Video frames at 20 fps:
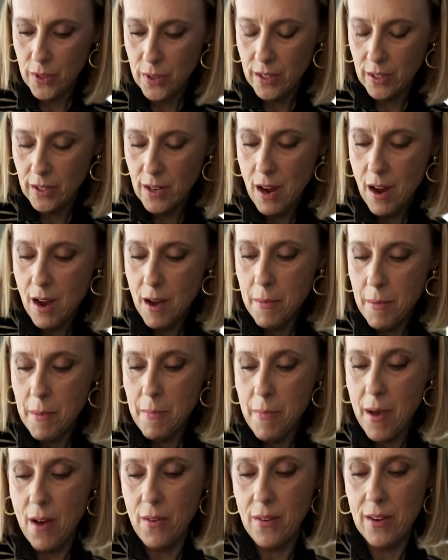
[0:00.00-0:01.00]
come
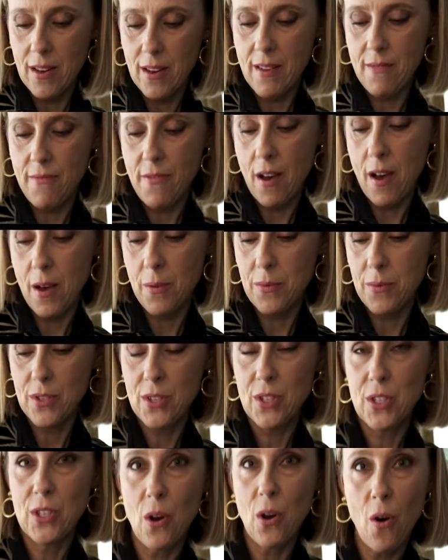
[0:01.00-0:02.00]
about if I
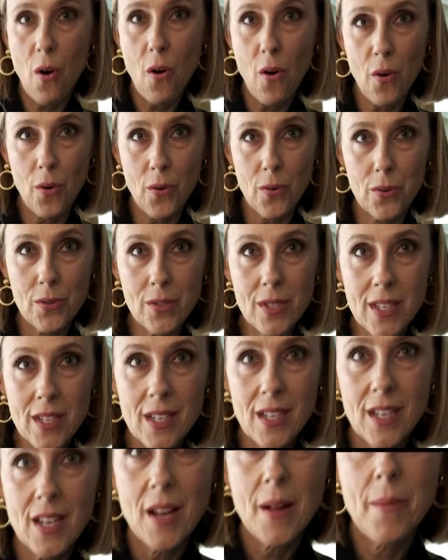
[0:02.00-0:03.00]
was to hold
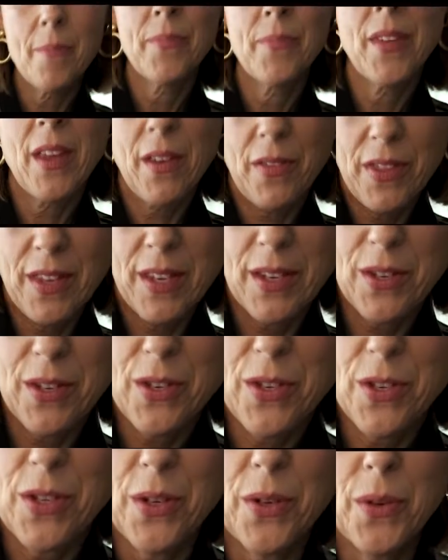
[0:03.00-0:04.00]

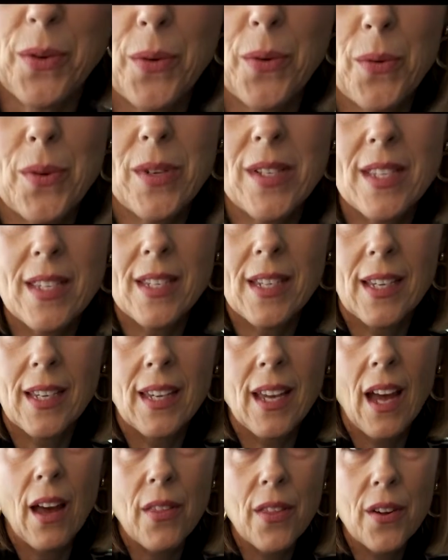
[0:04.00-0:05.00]
these two
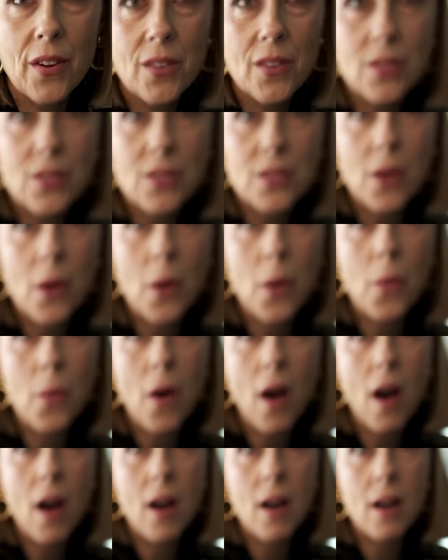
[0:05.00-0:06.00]
together. So
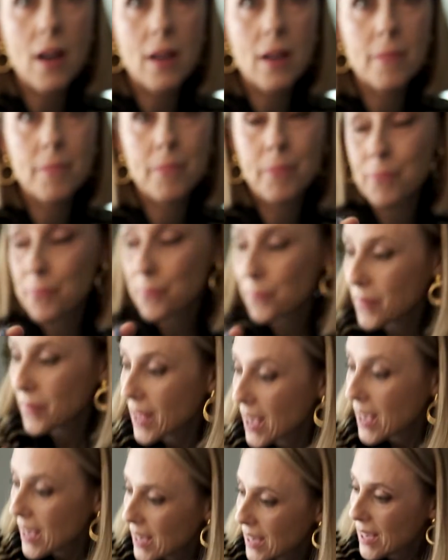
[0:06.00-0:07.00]

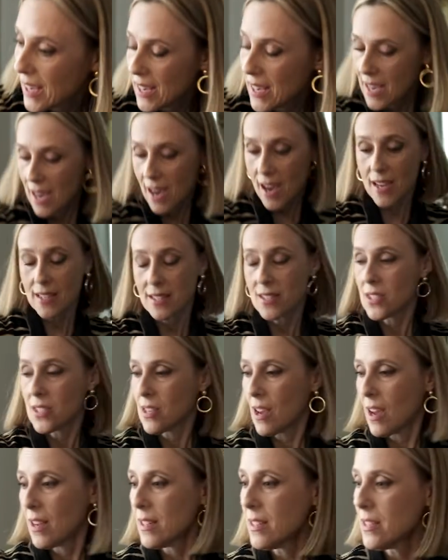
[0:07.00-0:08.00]
I
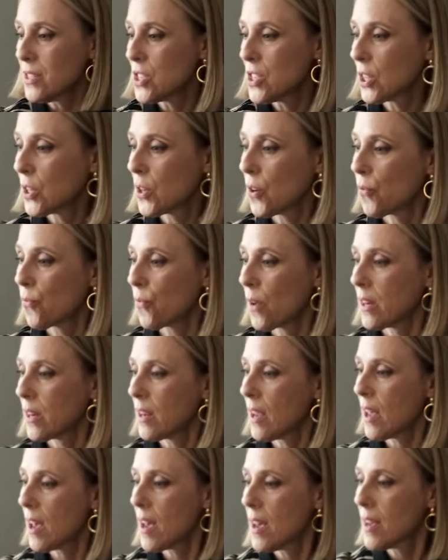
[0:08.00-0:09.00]
decided to go right
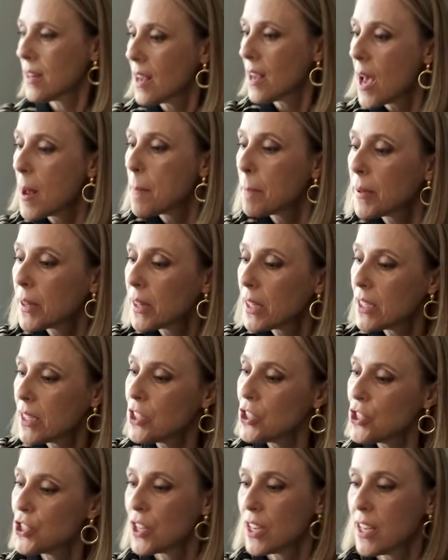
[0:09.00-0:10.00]
ahead and
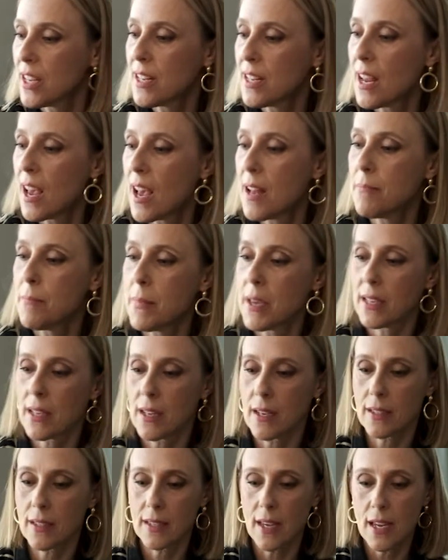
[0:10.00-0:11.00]
plunge in and make
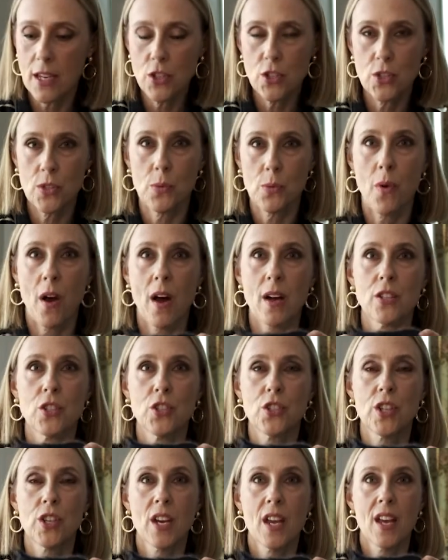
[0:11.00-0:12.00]
a gauge
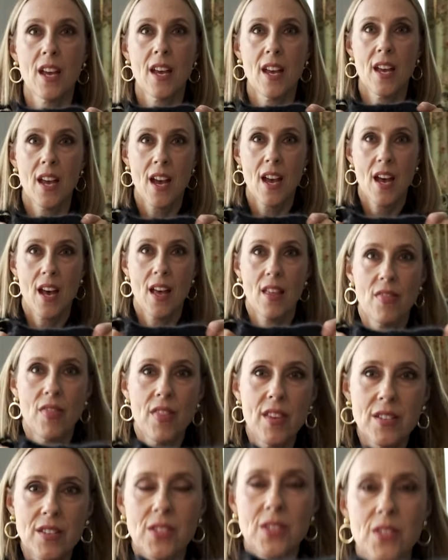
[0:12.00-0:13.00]
swatch. And
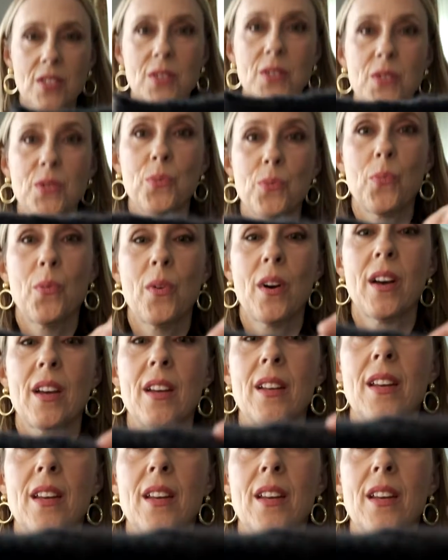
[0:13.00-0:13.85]
this is what